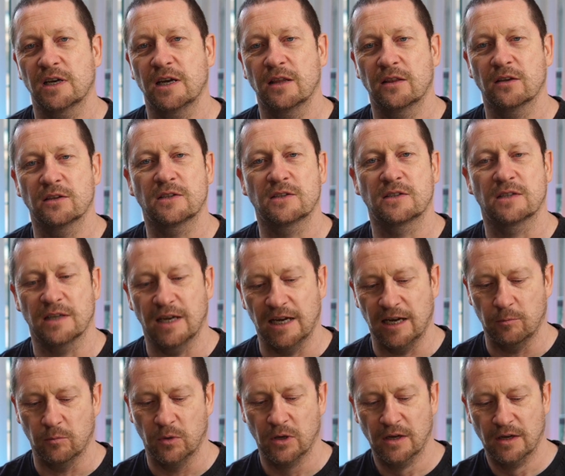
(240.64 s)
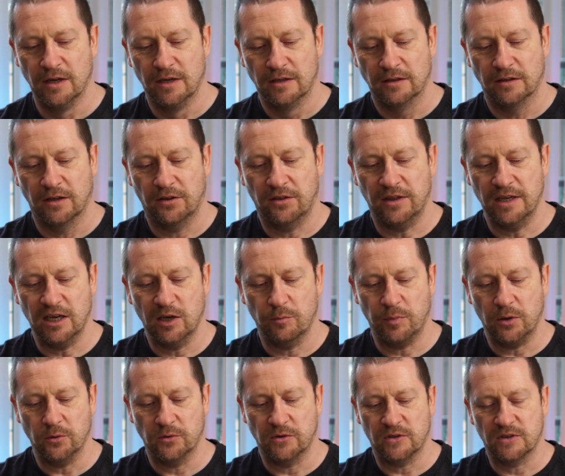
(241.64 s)
that the thing
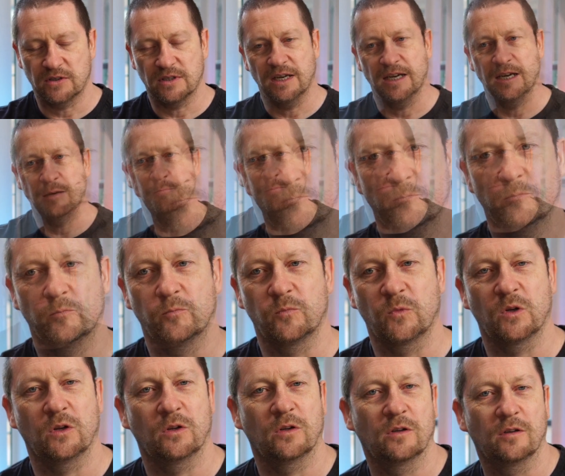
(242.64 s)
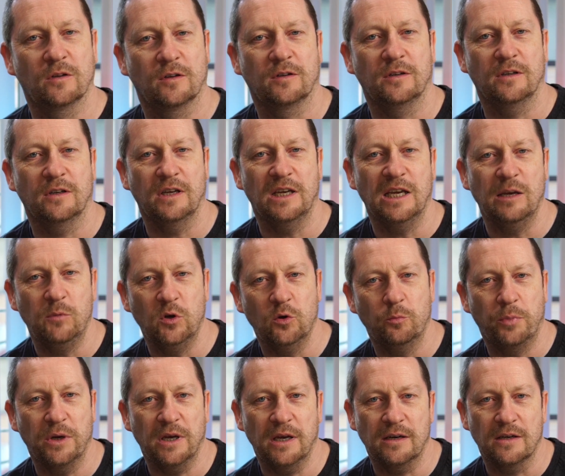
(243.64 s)
about Emu
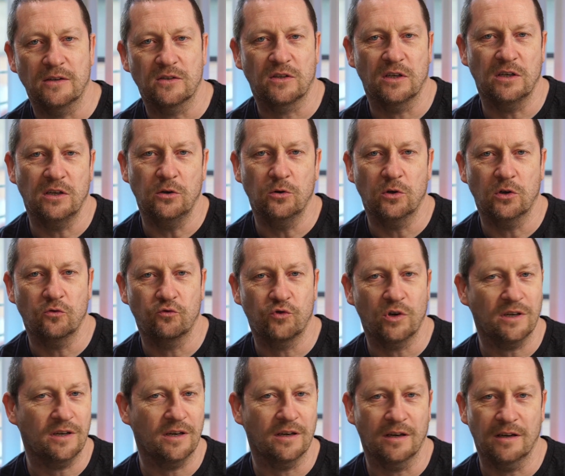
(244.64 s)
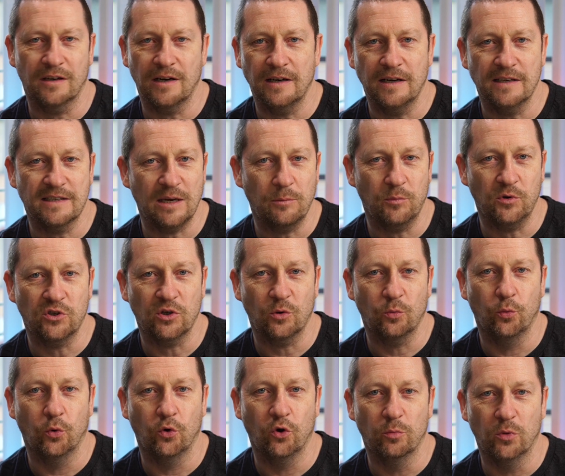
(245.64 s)
beer is that you can drink it at any temperature,
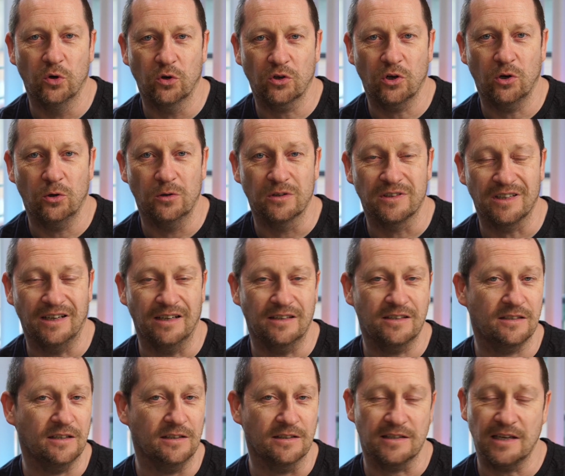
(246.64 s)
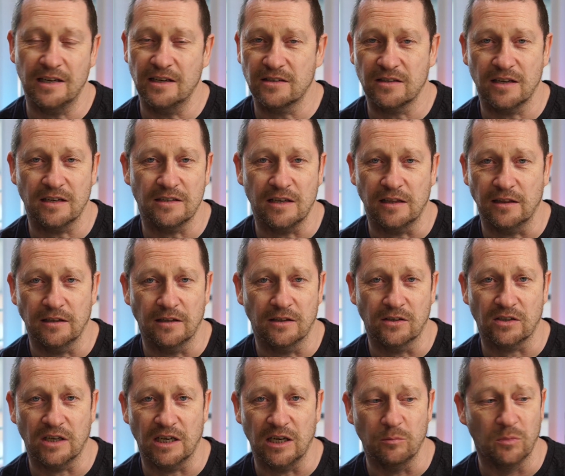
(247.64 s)
warm or cold, and it still tastes exactly the
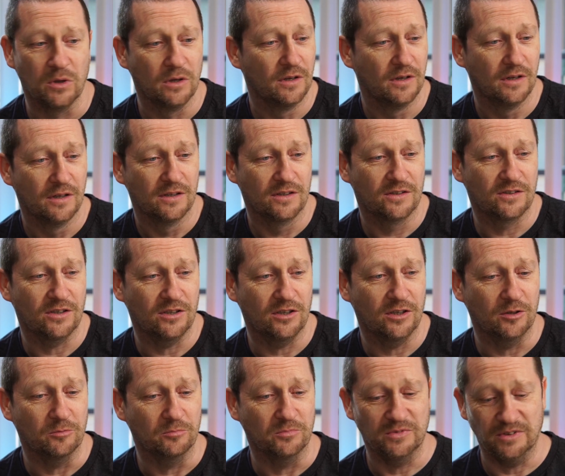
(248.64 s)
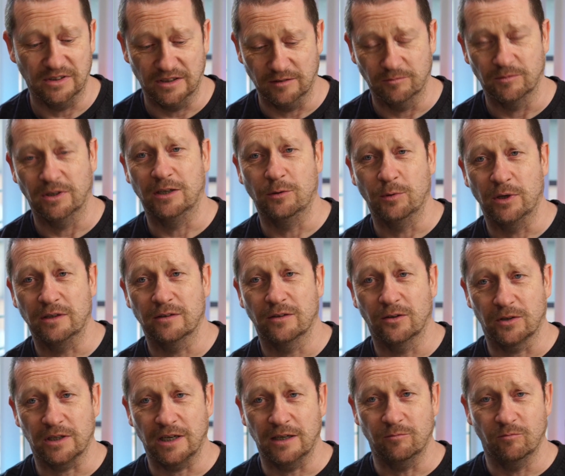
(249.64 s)
same. So yeah, anyway,
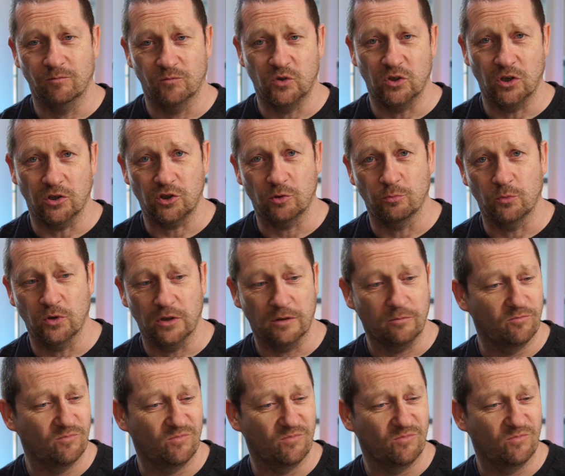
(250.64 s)
okay, Josh, I'm not